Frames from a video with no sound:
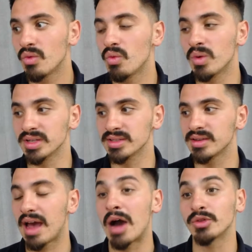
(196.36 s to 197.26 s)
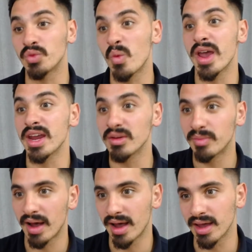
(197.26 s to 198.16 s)
was outweighed
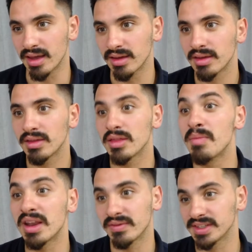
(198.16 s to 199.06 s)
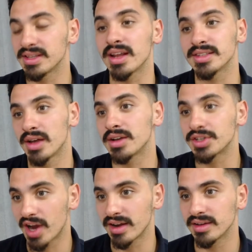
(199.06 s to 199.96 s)
by the benefits that I saw in
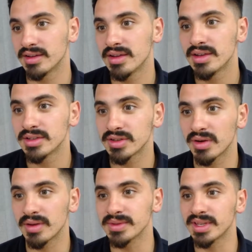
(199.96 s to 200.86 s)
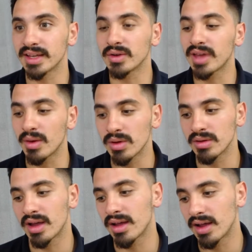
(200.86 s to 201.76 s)
China. So it was like, okay,
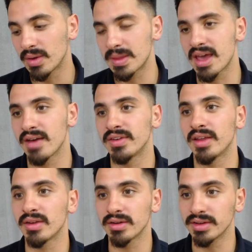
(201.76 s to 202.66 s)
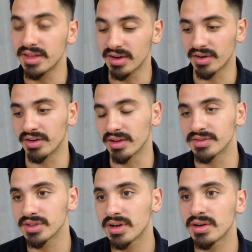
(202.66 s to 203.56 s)
well, I only have another year here left
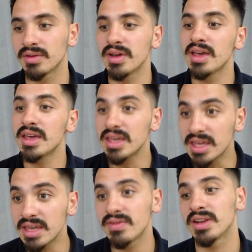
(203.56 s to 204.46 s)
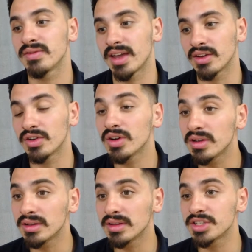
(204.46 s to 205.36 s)
to go. Even if I
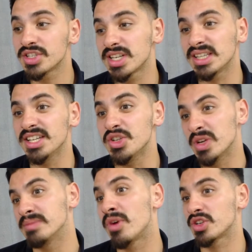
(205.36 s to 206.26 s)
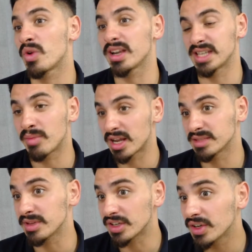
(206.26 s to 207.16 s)
could logistically do as much work as I
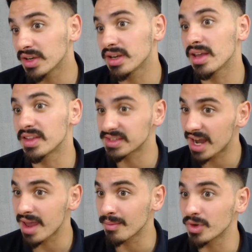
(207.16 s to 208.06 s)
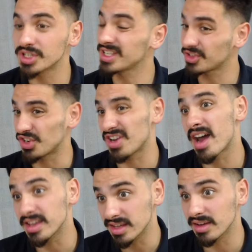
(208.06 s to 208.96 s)
possibly could in the time, which is actually
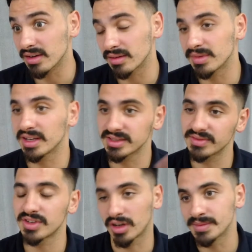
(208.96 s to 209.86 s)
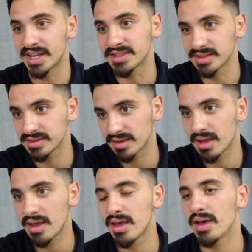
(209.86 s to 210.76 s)
not a year because of circumstances
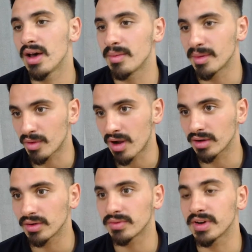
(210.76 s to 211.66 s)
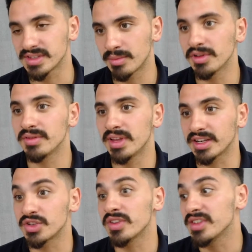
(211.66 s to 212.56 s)
in Morocco, for example, like
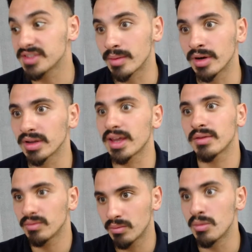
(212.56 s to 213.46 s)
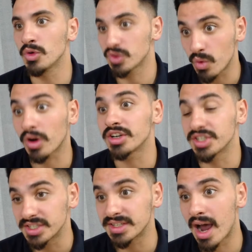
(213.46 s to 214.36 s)
during the summer, like most work
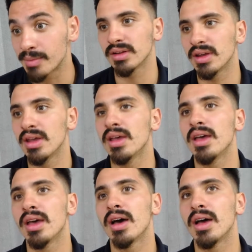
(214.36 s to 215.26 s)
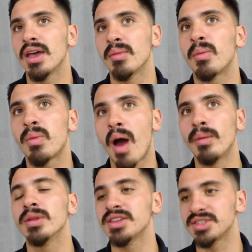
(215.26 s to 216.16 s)
just stops. It
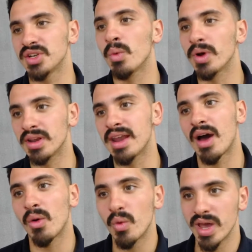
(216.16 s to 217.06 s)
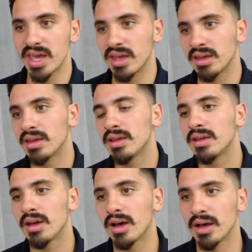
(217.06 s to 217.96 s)
probably still wouldn't outweigh
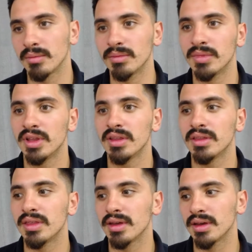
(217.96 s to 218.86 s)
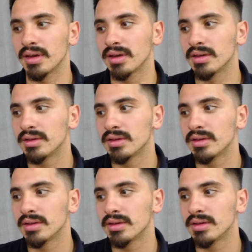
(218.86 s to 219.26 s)
the